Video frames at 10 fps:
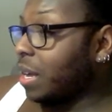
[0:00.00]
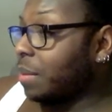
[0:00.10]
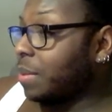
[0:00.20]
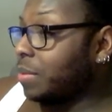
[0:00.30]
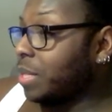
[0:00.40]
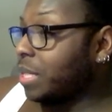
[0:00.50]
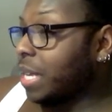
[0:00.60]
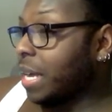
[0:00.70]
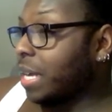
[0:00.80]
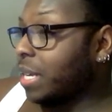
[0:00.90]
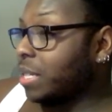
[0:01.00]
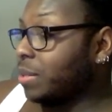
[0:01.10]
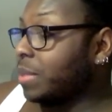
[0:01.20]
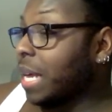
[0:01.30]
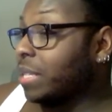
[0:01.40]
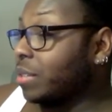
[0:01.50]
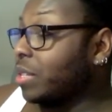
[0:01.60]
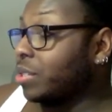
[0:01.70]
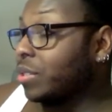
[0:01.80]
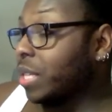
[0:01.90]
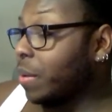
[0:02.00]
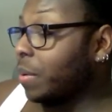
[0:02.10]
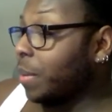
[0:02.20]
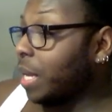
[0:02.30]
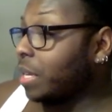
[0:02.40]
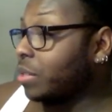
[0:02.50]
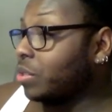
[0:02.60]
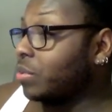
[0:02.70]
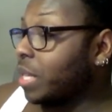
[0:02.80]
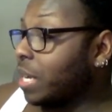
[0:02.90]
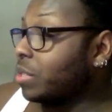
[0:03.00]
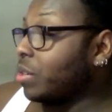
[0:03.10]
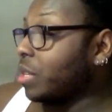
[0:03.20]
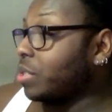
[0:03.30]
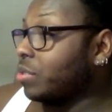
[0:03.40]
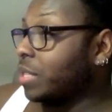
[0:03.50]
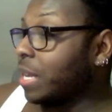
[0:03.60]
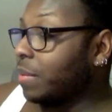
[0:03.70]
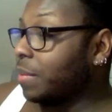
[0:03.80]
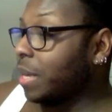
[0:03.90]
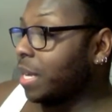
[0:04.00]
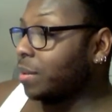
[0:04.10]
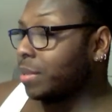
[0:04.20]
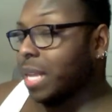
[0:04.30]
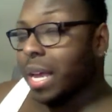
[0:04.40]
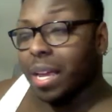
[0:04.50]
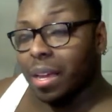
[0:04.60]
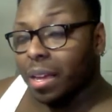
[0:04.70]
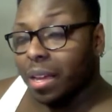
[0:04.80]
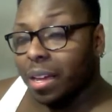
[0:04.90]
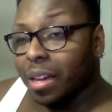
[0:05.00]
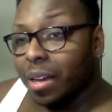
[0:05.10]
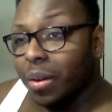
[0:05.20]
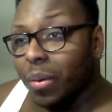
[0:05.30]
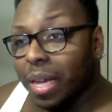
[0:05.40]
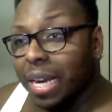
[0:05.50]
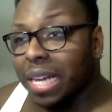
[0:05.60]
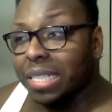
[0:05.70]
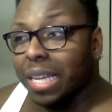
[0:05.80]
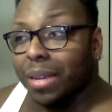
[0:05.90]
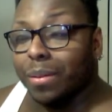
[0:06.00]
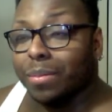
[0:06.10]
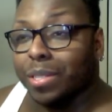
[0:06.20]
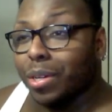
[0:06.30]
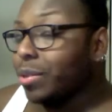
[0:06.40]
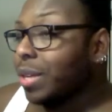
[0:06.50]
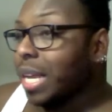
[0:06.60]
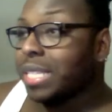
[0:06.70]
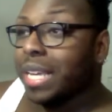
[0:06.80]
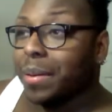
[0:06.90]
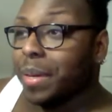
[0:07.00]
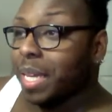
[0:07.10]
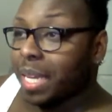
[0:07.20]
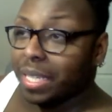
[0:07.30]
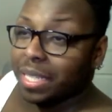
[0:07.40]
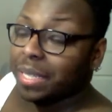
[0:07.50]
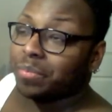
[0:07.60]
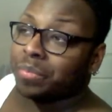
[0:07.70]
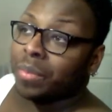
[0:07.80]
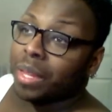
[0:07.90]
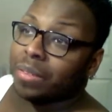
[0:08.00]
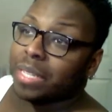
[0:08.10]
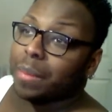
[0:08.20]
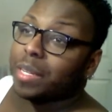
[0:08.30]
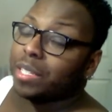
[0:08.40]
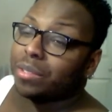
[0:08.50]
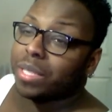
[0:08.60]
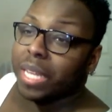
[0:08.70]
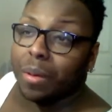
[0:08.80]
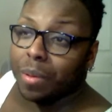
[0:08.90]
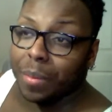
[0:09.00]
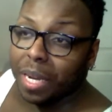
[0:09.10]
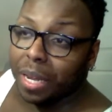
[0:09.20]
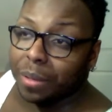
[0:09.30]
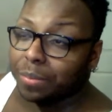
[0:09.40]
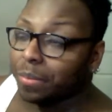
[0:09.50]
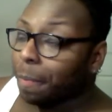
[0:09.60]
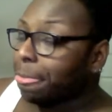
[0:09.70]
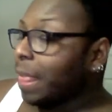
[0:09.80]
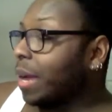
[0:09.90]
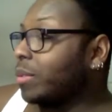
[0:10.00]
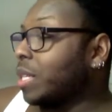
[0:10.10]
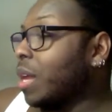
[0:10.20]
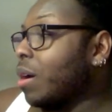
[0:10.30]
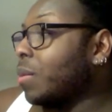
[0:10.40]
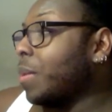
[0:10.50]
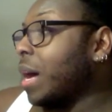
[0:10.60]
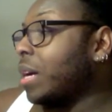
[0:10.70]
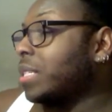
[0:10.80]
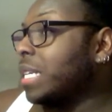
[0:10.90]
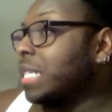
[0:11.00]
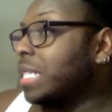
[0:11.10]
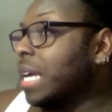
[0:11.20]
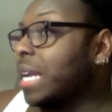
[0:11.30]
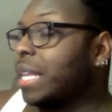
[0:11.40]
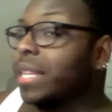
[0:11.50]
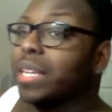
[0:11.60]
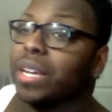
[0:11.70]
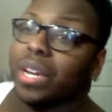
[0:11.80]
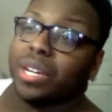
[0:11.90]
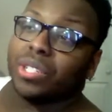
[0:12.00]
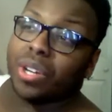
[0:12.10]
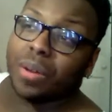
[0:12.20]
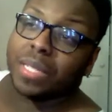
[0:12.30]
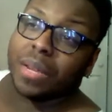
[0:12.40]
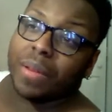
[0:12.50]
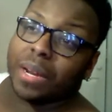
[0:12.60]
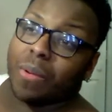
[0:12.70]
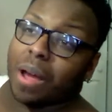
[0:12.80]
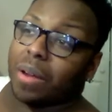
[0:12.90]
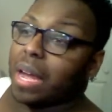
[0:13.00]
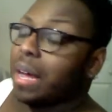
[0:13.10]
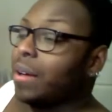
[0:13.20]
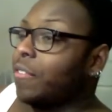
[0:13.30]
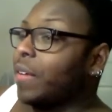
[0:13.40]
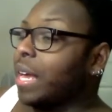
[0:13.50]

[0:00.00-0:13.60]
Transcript: He was just like, she was like, so did you sleep with me? Did you tell Joy that you slept with me? He was like, what? I said that we was cool. I said we kicked it. He was like, but did you slept with me though? It was a long pause. He didn't say nothing. Joy was getting ready to walk off.